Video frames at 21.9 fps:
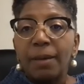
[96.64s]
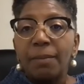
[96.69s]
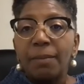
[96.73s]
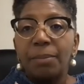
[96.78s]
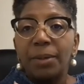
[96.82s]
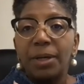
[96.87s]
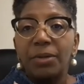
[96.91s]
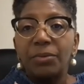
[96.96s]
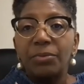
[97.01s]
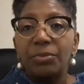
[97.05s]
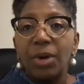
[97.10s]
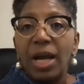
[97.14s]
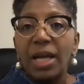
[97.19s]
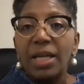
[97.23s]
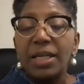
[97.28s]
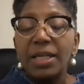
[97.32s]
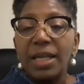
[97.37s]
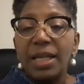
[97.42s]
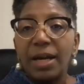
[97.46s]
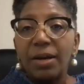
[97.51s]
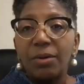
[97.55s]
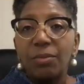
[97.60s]
But right
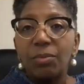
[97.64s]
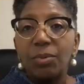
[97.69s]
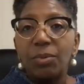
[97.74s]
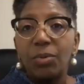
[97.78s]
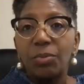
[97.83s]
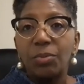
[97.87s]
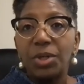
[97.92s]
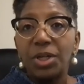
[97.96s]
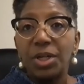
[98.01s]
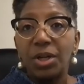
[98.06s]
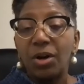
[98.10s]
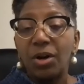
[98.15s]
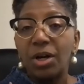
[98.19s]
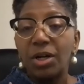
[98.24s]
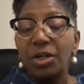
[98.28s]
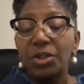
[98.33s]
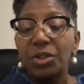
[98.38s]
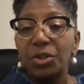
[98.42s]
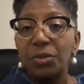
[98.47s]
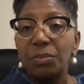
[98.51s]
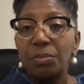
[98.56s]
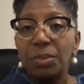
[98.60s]
now where we are,
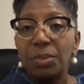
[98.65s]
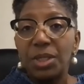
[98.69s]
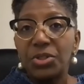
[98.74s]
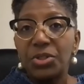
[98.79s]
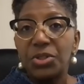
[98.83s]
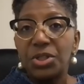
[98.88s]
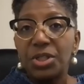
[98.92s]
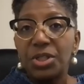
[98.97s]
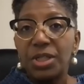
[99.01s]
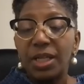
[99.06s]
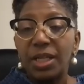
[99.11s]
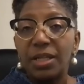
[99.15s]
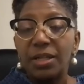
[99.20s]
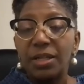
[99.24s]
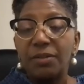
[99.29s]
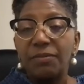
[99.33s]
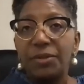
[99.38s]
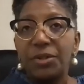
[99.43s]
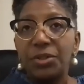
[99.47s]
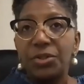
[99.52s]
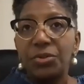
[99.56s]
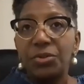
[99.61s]
and you mentioned
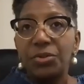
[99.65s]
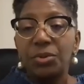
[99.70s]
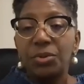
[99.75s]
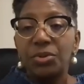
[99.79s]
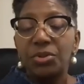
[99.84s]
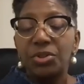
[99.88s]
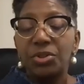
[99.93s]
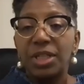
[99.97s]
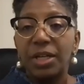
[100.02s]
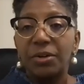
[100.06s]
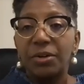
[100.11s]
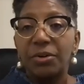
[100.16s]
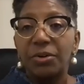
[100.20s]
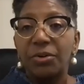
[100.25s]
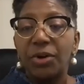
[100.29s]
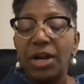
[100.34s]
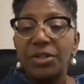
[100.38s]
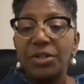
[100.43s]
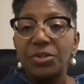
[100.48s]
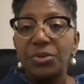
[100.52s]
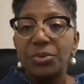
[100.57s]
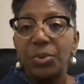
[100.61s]
individuals that are
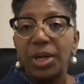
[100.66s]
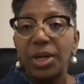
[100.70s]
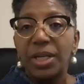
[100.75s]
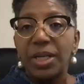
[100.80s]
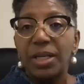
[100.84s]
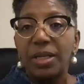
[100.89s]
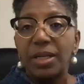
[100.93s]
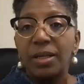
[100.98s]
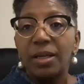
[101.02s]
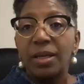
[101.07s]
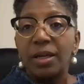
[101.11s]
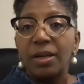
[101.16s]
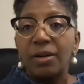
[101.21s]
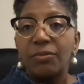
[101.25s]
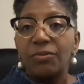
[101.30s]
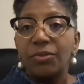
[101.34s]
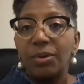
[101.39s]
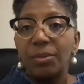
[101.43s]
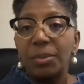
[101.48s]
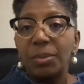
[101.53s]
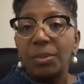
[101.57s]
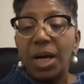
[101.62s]
graduating
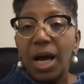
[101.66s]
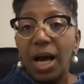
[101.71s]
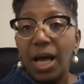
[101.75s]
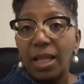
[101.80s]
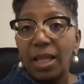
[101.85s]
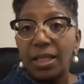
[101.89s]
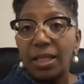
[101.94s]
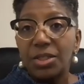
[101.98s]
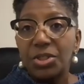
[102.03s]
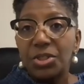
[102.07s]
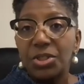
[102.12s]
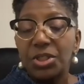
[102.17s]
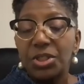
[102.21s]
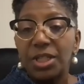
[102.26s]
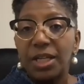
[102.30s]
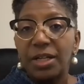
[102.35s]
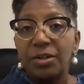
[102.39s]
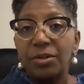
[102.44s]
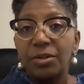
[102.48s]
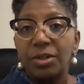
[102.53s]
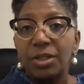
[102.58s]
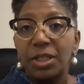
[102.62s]
from college
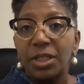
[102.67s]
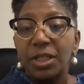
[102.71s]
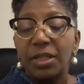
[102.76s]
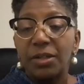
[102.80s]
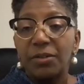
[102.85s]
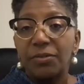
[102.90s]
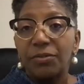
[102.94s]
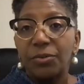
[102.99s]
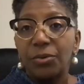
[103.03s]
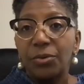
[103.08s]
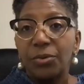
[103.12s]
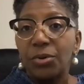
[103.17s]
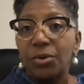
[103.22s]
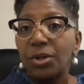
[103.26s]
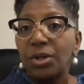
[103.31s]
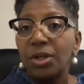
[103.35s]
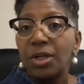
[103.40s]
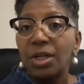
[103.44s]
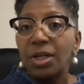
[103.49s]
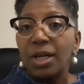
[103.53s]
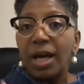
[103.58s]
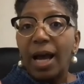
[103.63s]
that are looking
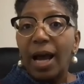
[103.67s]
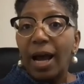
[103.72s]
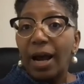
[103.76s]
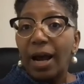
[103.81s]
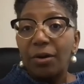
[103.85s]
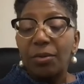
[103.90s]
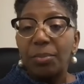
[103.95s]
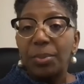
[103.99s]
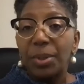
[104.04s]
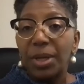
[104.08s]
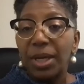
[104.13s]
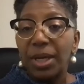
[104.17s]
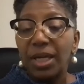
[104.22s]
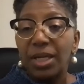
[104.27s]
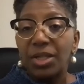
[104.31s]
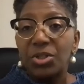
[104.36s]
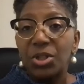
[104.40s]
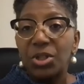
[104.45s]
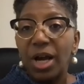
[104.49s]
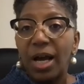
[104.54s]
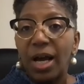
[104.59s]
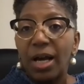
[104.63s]
for higher paying
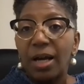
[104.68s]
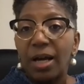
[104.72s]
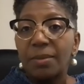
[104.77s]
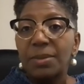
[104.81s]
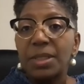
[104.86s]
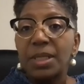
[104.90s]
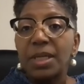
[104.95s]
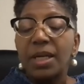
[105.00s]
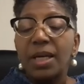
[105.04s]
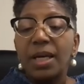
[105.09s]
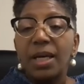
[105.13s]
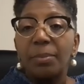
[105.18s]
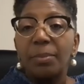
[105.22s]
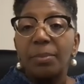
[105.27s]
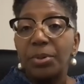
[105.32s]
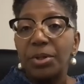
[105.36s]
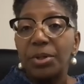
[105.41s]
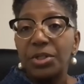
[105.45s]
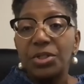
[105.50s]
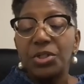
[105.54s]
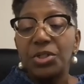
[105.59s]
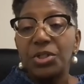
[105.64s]
jobs.
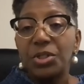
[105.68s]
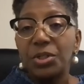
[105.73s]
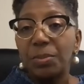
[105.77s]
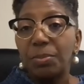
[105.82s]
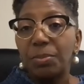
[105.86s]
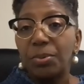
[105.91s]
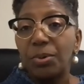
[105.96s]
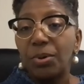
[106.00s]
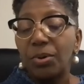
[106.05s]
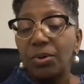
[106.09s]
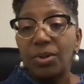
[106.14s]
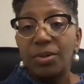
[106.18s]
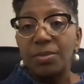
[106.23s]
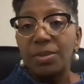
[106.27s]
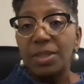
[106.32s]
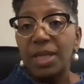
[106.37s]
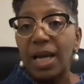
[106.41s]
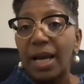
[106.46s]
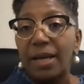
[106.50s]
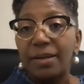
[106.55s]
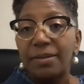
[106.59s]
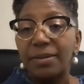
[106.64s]
Apprenticeship programs,
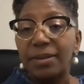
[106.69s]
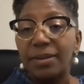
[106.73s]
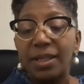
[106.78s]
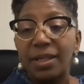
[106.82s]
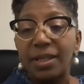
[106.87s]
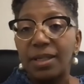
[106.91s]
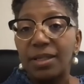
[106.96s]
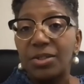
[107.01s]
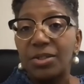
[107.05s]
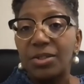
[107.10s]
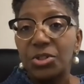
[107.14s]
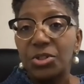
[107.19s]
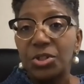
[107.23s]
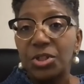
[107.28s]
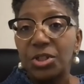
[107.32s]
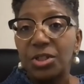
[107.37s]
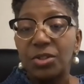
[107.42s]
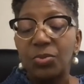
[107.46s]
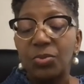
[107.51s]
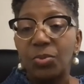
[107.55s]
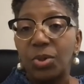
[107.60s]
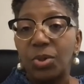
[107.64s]
I think, is
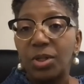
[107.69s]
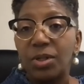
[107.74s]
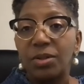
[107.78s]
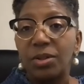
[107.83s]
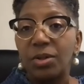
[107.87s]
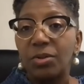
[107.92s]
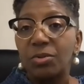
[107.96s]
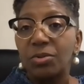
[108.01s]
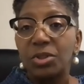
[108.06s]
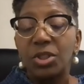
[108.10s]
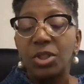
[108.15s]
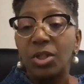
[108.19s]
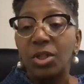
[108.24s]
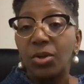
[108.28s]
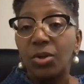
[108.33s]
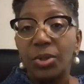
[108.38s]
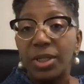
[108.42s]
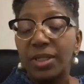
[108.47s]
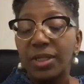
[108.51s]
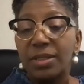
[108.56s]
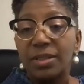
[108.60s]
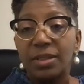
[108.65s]
just one of those
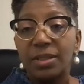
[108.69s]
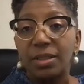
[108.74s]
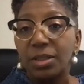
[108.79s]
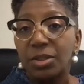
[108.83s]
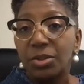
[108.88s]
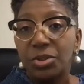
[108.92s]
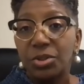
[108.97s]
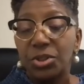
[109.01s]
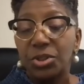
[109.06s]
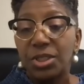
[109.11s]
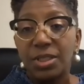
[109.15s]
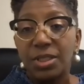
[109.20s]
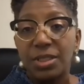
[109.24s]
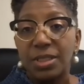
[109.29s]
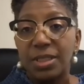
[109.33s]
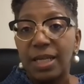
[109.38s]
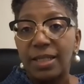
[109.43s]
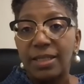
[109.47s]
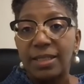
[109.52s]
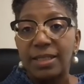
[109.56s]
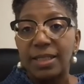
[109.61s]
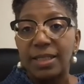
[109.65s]
glowing solutions
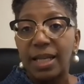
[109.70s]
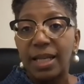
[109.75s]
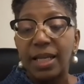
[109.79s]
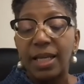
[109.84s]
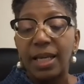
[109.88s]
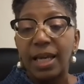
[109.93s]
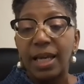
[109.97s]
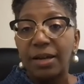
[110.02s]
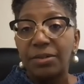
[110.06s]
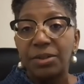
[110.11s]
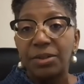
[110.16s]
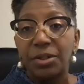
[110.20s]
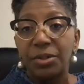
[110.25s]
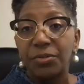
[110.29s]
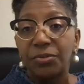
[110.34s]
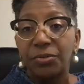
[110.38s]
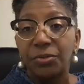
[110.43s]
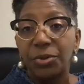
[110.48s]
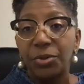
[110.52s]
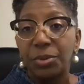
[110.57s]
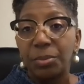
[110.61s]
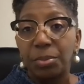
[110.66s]
that's standing out there
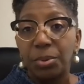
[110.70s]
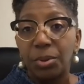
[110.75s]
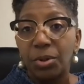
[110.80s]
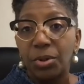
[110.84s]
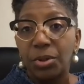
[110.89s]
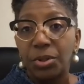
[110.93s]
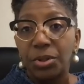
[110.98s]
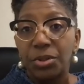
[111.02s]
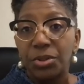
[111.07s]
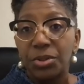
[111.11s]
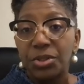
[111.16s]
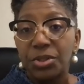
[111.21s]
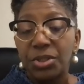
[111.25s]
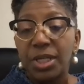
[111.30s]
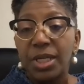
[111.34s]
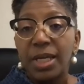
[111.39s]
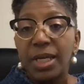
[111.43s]
for employers.